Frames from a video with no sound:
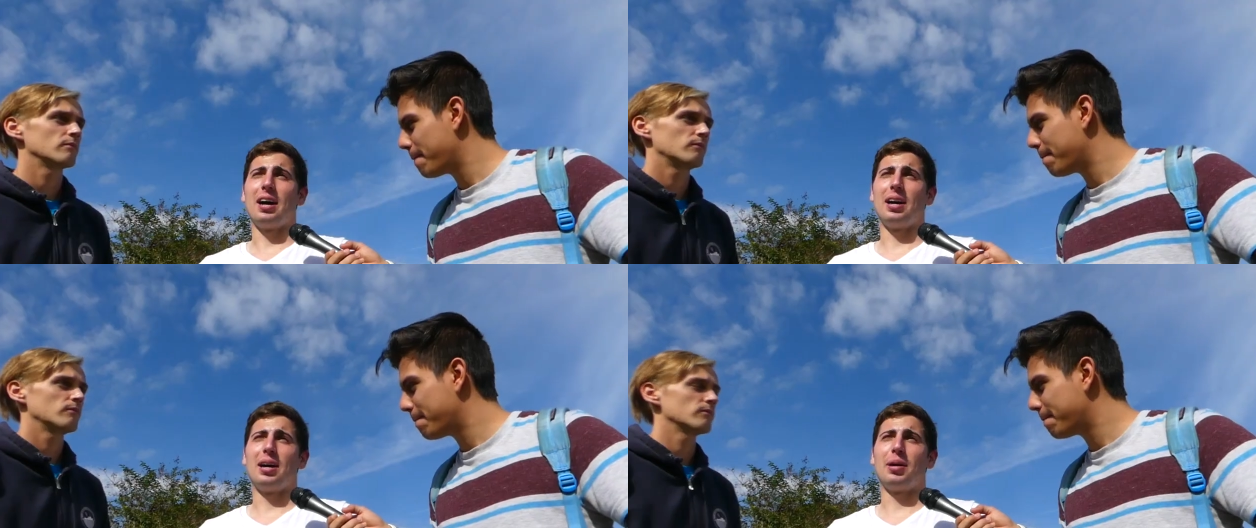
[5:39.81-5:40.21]

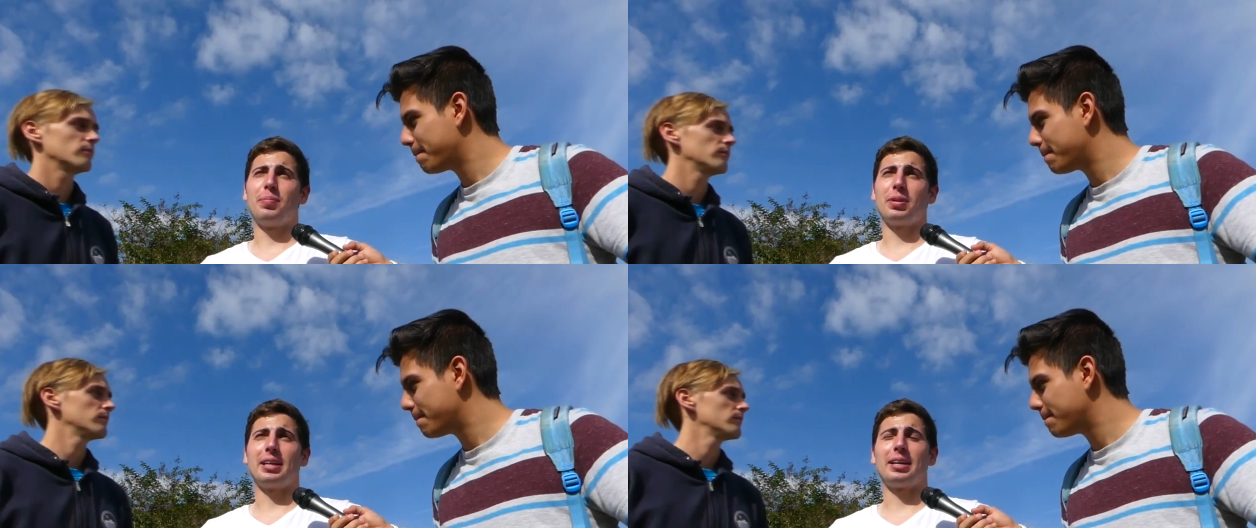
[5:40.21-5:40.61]
Speaker 1: Uh,
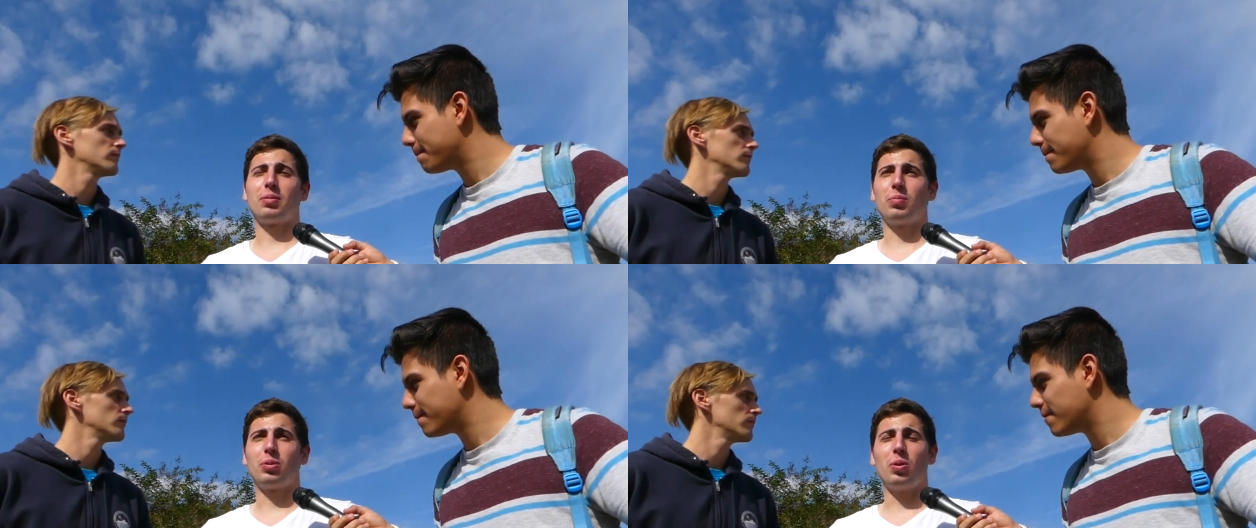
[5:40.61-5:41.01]
but like
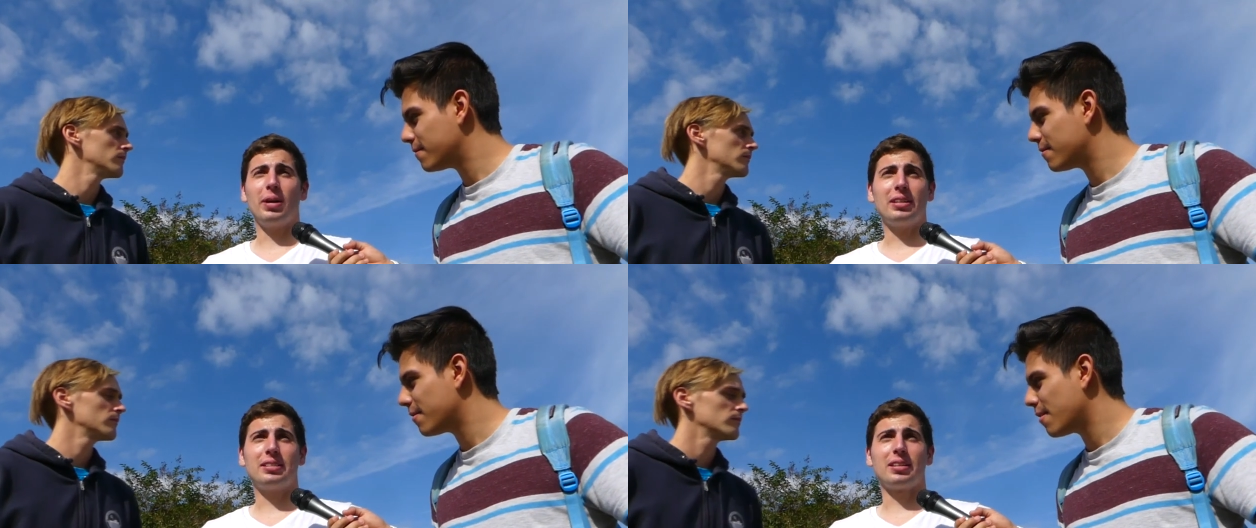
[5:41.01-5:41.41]

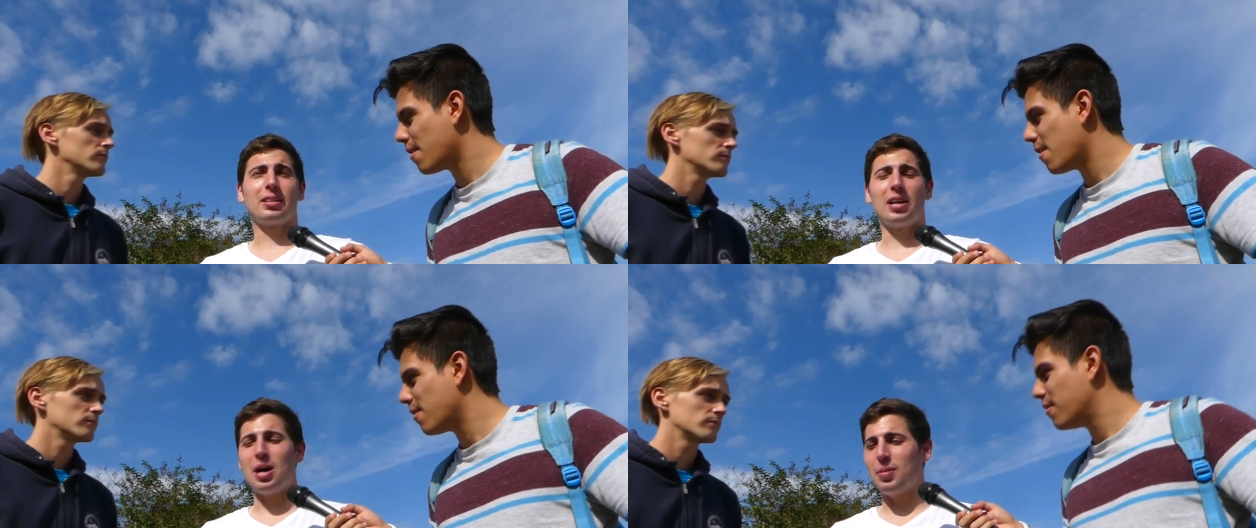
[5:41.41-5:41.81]
going out to the
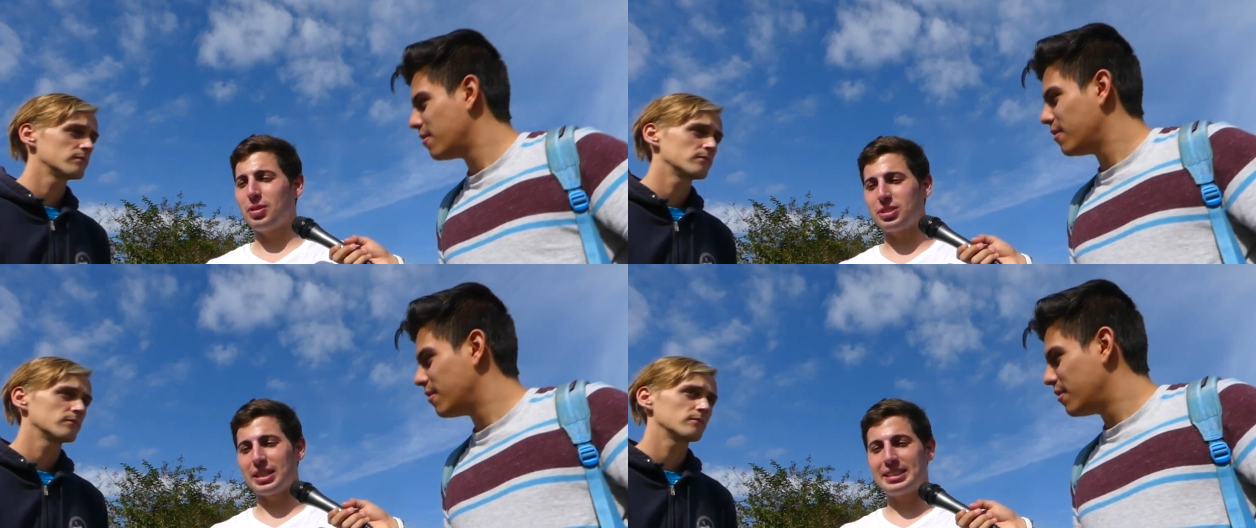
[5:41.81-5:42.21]
club,
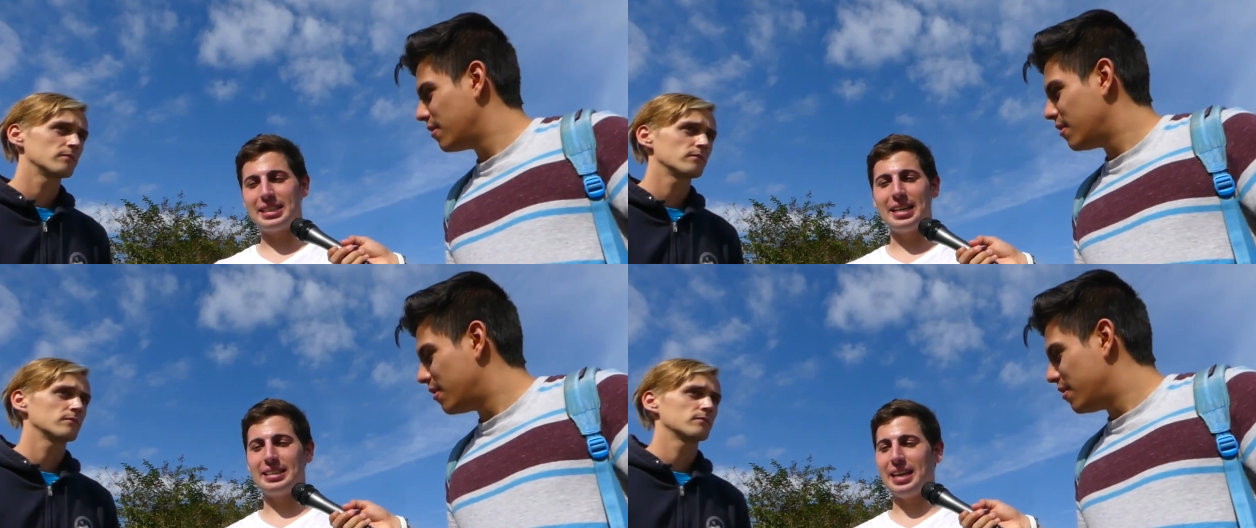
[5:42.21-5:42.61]
there's like
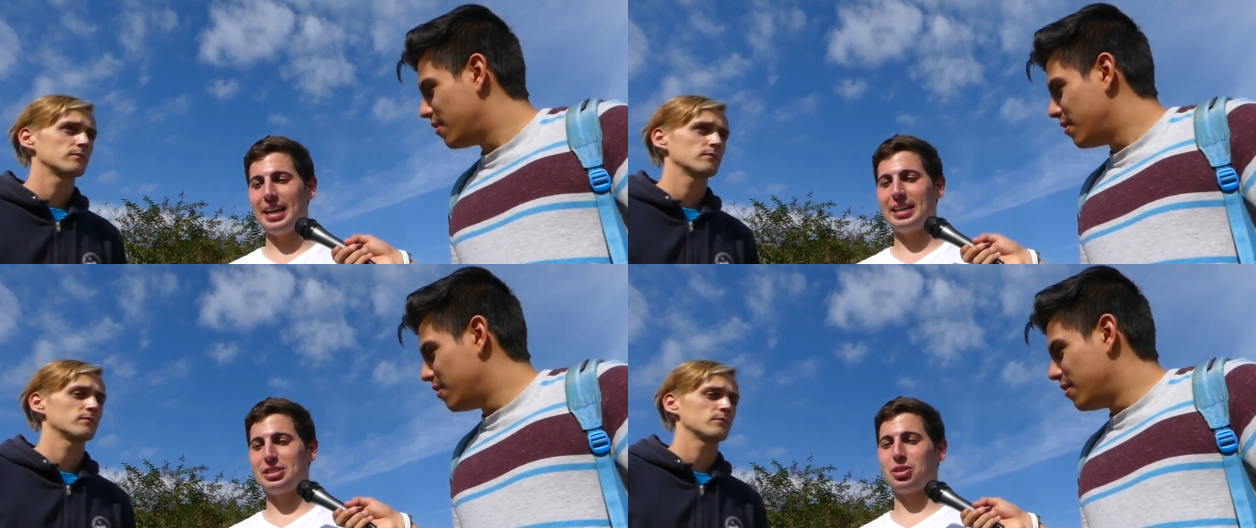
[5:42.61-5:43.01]
set
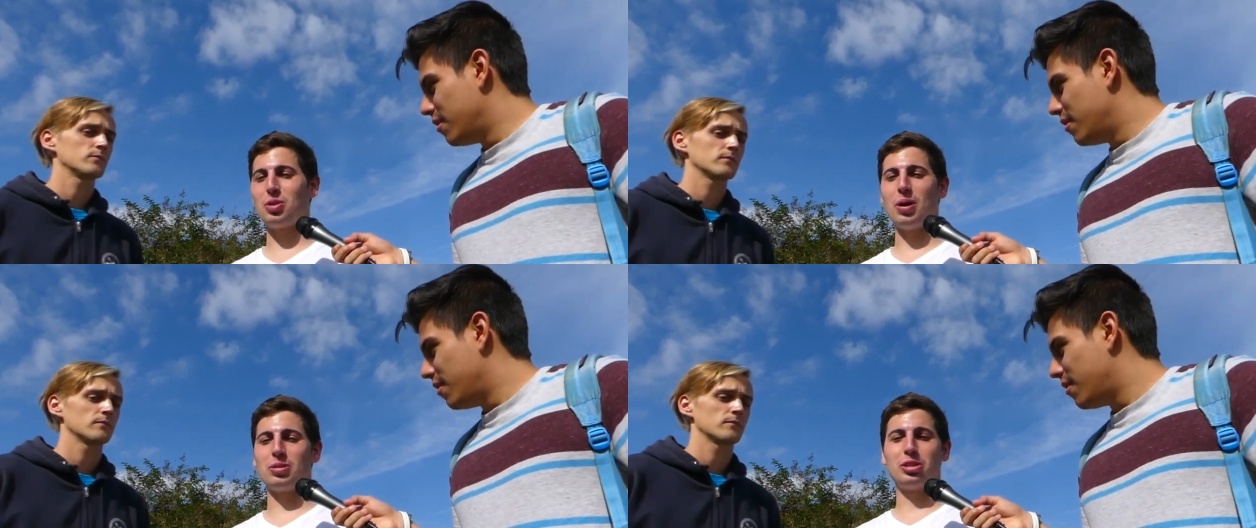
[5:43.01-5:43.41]
days to
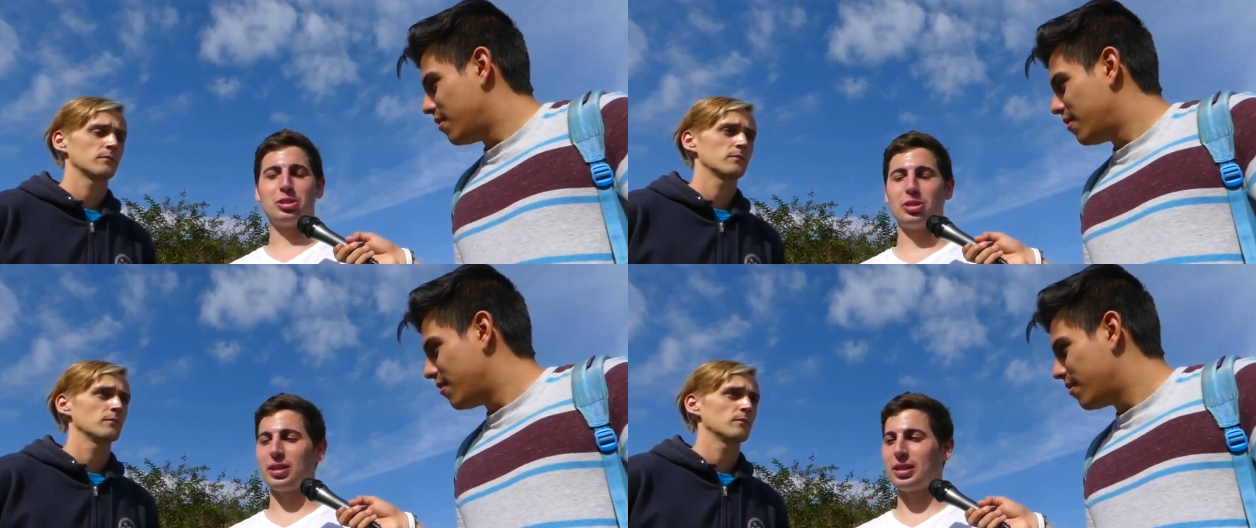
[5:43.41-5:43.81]
go out to
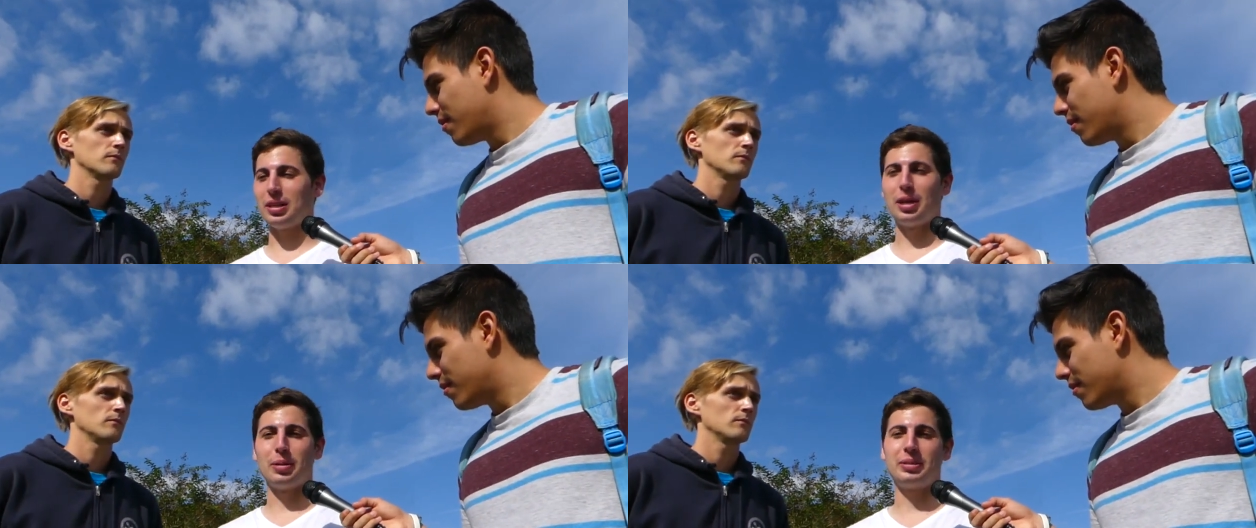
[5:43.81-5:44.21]
certain
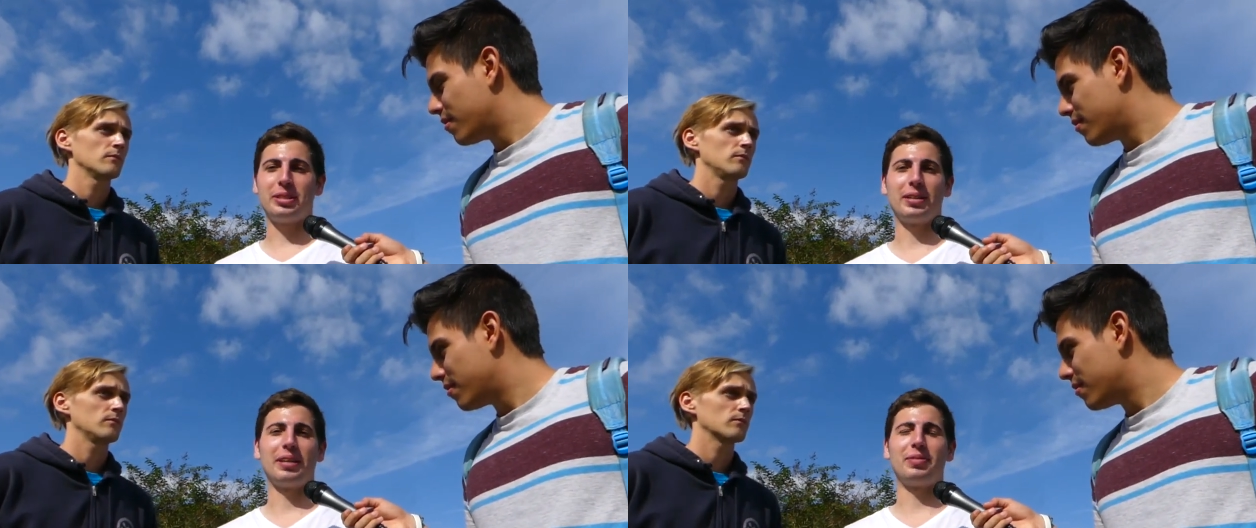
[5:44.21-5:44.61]
clubs
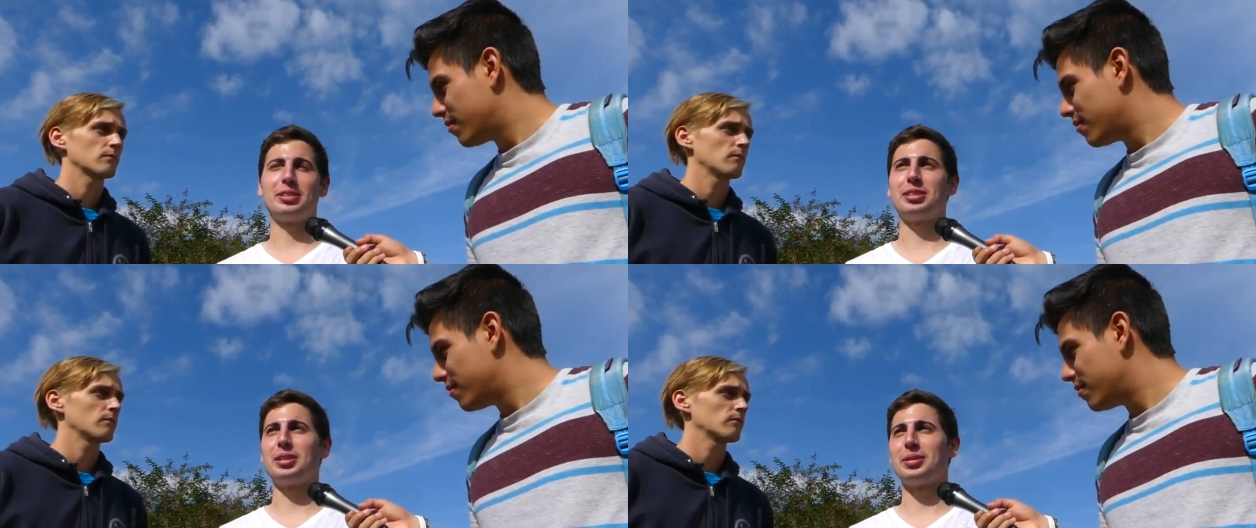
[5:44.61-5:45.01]
here at
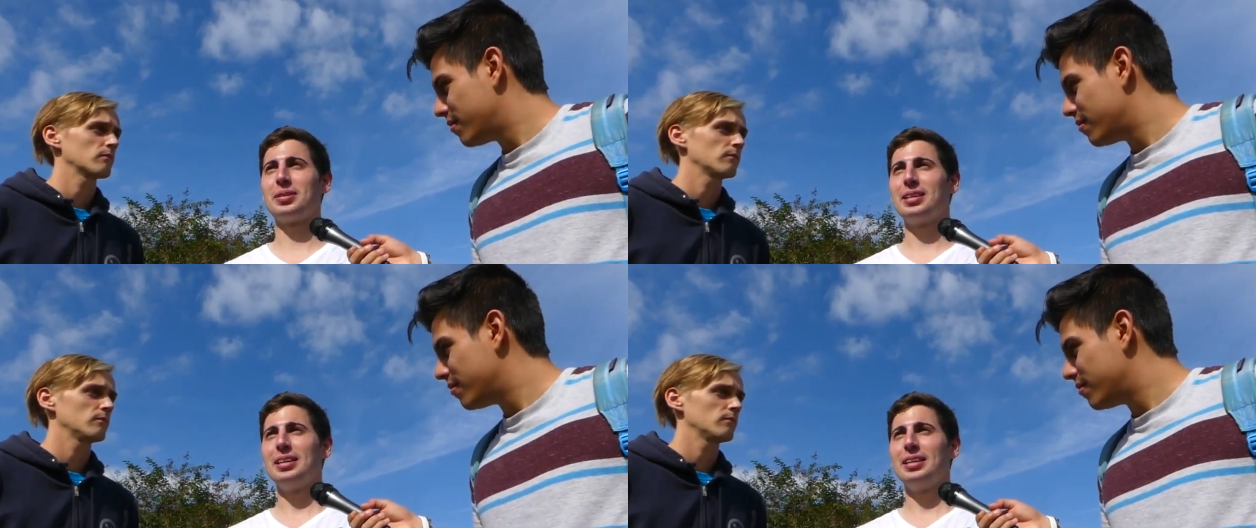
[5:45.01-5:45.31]
FSU.